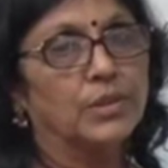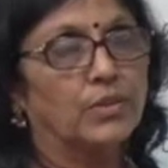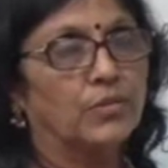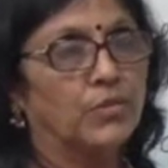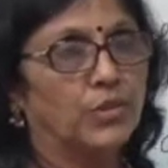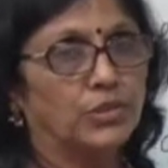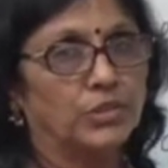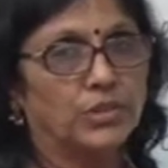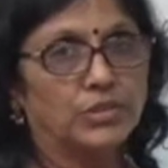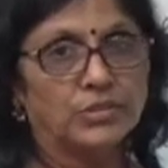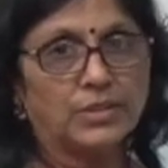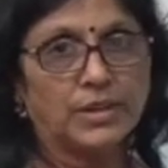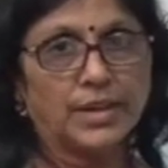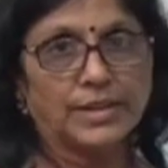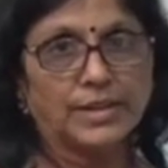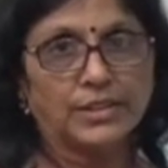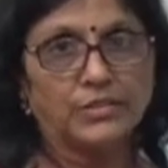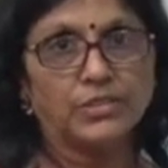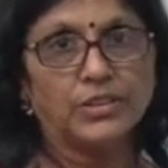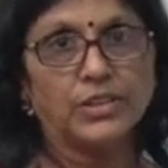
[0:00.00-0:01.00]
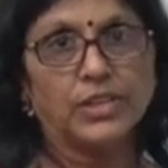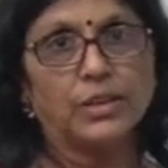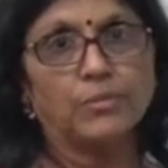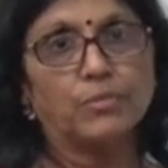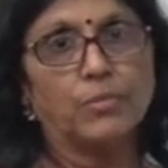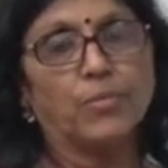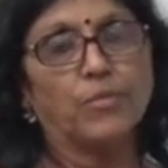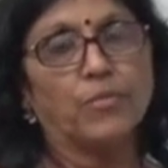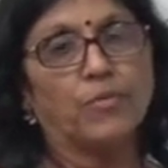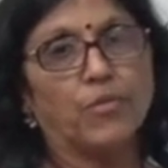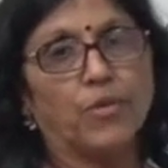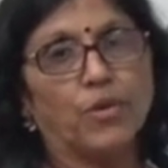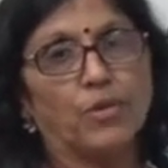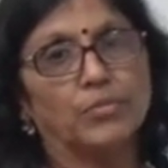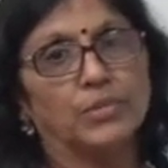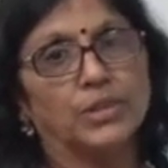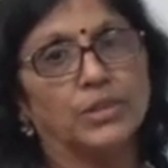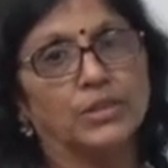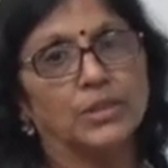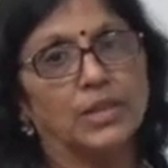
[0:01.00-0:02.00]
For this, an activity can be
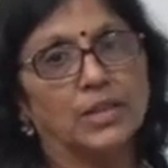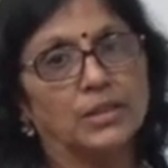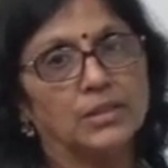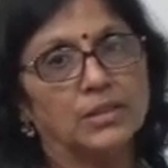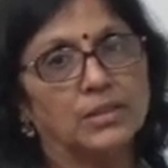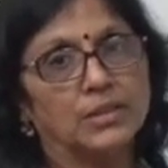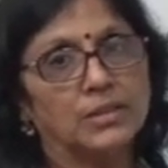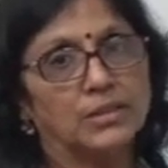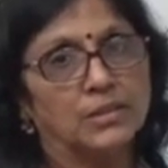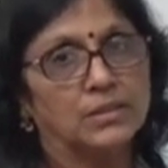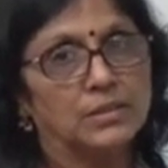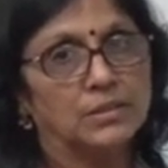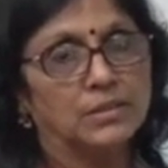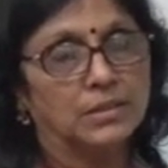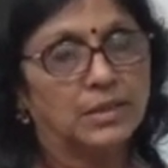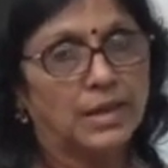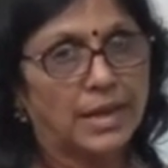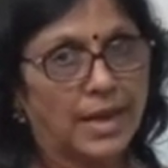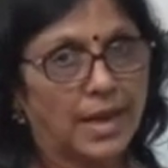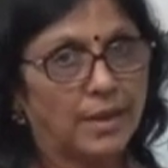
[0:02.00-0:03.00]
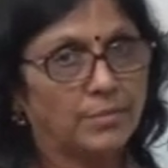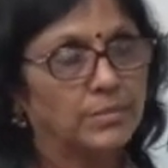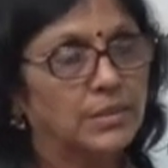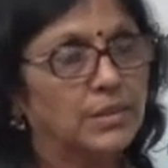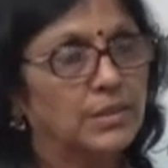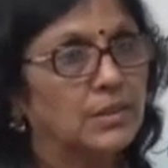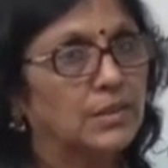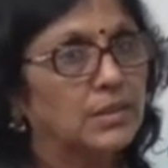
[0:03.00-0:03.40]
performed in the lab.